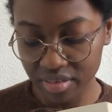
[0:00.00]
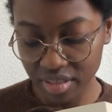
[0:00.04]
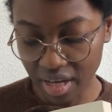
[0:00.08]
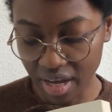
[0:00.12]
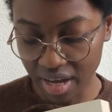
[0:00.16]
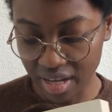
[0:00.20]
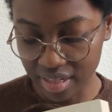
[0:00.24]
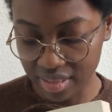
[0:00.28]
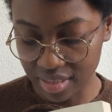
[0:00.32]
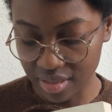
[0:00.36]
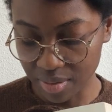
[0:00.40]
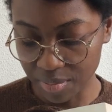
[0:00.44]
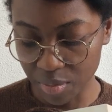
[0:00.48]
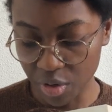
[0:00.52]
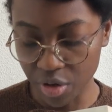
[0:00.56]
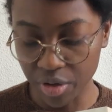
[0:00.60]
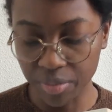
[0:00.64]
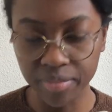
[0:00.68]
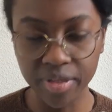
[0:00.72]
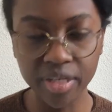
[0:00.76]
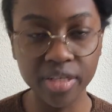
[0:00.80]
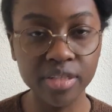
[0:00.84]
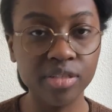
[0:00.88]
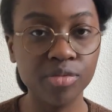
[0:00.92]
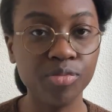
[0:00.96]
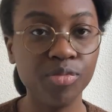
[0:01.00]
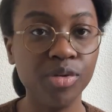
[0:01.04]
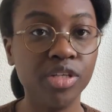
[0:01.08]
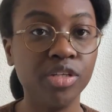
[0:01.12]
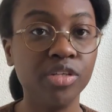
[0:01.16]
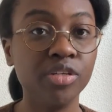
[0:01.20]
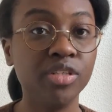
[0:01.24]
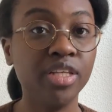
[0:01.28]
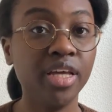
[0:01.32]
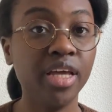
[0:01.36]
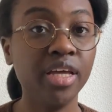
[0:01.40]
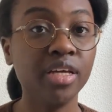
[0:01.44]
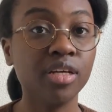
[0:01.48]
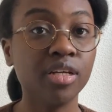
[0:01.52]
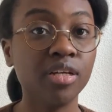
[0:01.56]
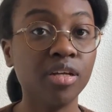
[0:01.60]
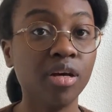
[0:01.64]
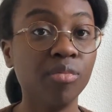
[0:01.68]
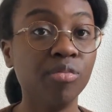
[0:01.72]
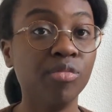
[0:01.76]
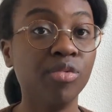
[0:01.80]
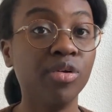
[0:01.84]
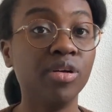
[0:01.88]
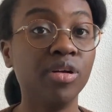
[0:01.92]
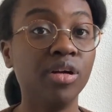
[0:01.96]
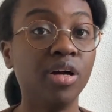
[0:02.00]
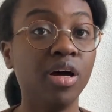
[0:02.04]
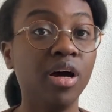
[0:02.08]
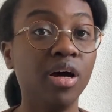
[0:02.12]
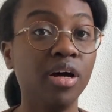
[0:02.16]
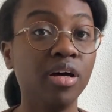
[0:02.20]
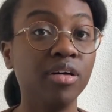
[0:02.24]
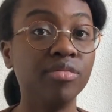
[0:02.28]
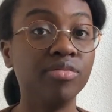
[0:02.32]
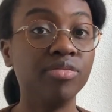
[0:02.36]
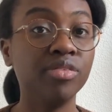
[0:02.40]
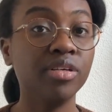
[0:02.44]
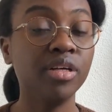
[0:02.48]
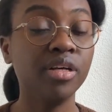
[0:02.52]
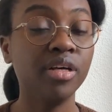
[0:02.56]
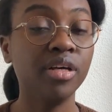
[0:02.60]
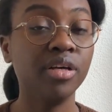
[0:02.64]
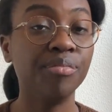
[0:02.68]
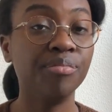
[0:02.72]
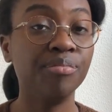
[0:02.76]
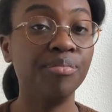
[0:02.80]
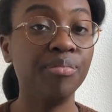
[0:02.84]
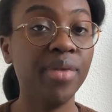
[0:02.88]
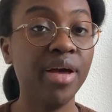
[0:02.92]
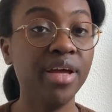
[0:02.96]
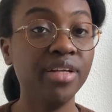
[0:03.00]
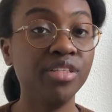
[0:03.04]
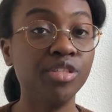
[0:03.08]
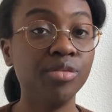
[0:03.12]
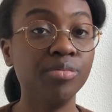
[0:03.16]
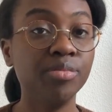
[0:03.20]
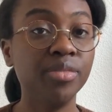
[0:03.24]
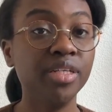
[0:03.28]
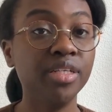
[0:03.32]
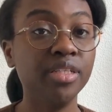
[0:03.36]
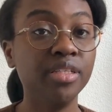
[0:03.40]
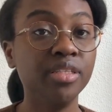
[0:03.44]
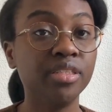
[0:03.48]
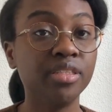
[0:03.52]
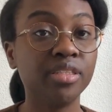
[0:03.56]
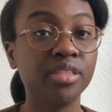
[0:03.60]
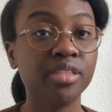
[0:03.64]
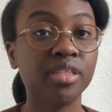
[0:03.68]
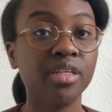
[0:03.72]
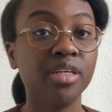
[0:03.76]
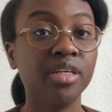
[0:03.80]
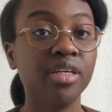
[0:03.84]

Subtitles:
at the moment, but you take a number of measurements,